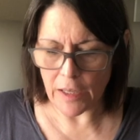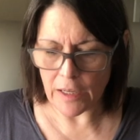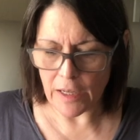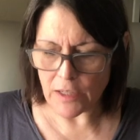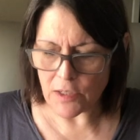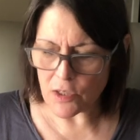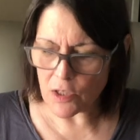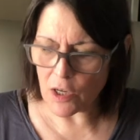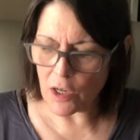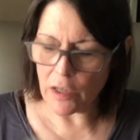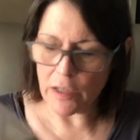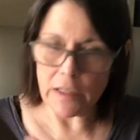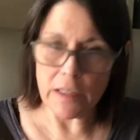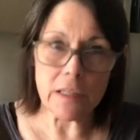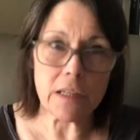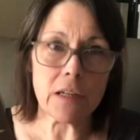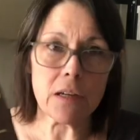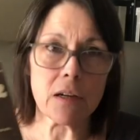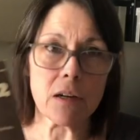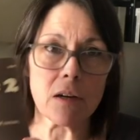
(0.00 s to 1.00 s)
And I saw in
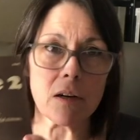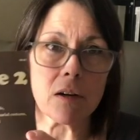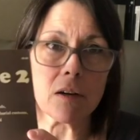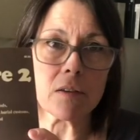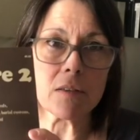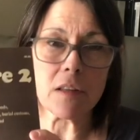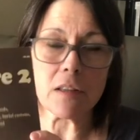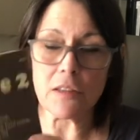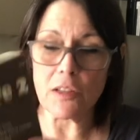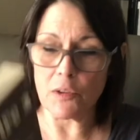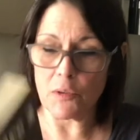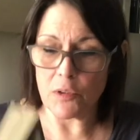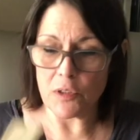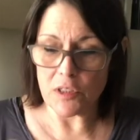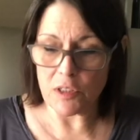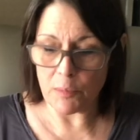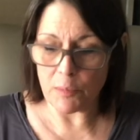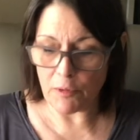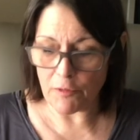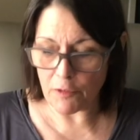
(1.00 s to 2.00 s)
here that there
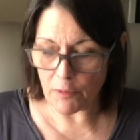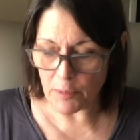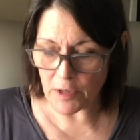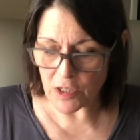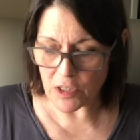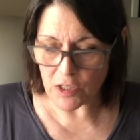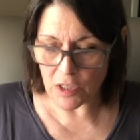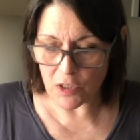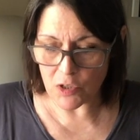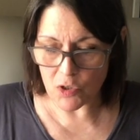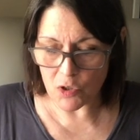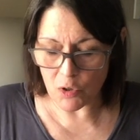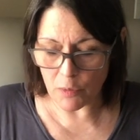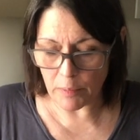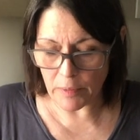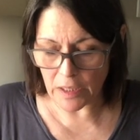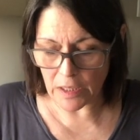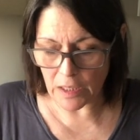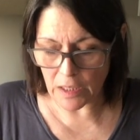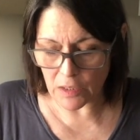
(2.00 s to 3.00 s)
was some information on soap
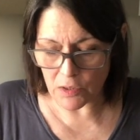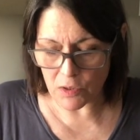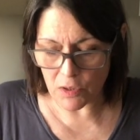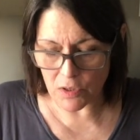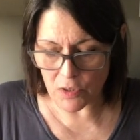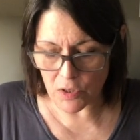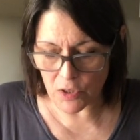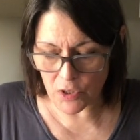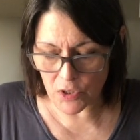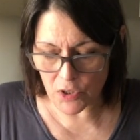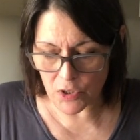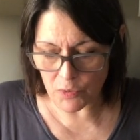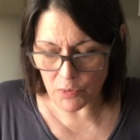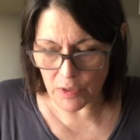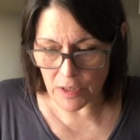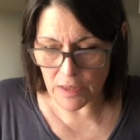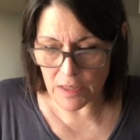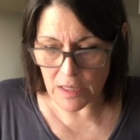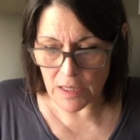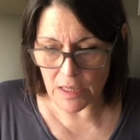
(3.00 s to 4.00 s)
making, so I started to
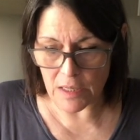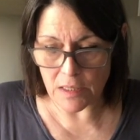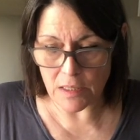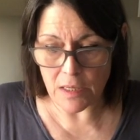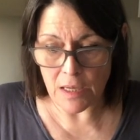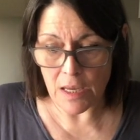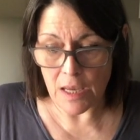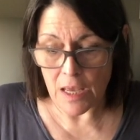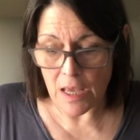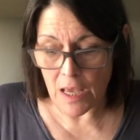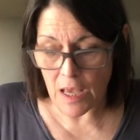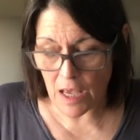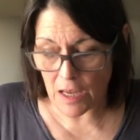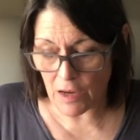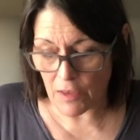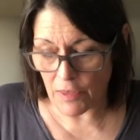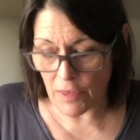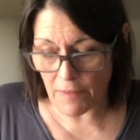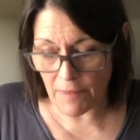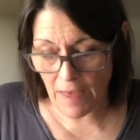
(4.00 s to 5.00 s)
read this, and
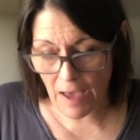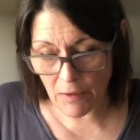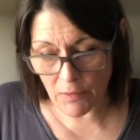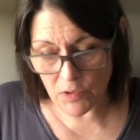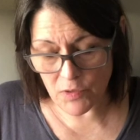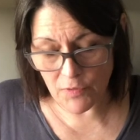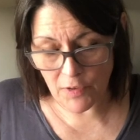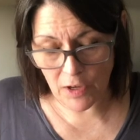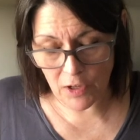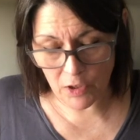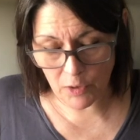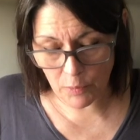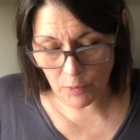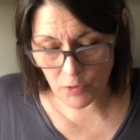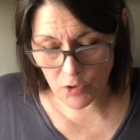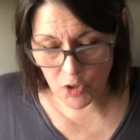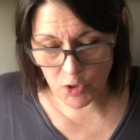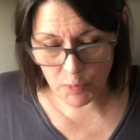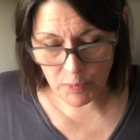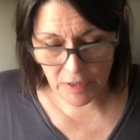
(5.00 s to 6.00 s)
I thought that was
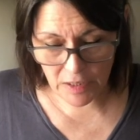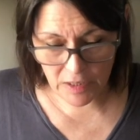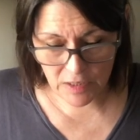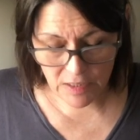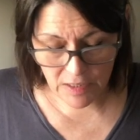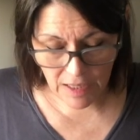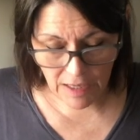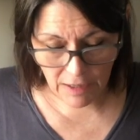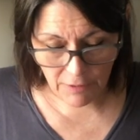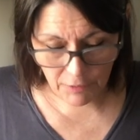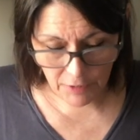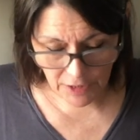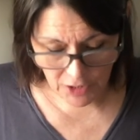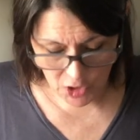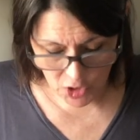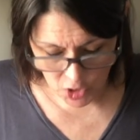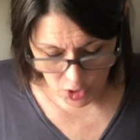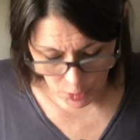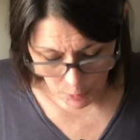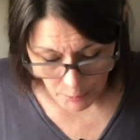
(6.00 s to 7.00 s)
valuable just because they have like
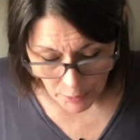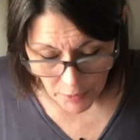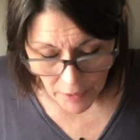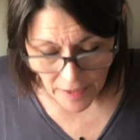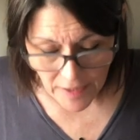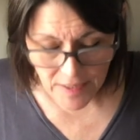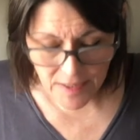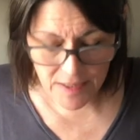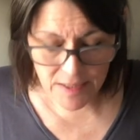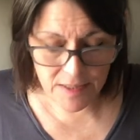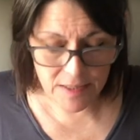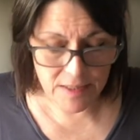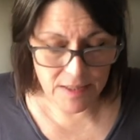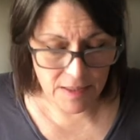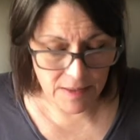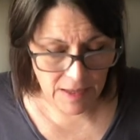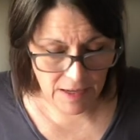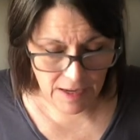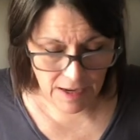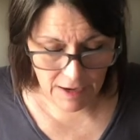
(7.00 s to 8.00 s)
soap presses
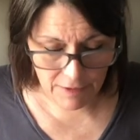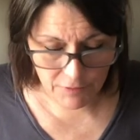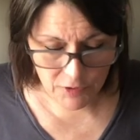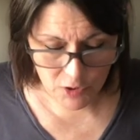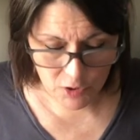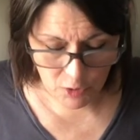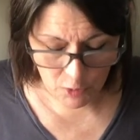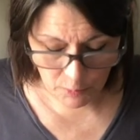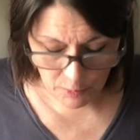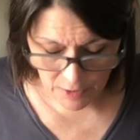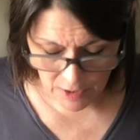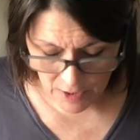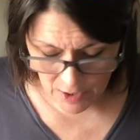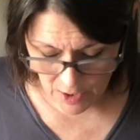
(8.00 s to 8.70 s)
and they have soap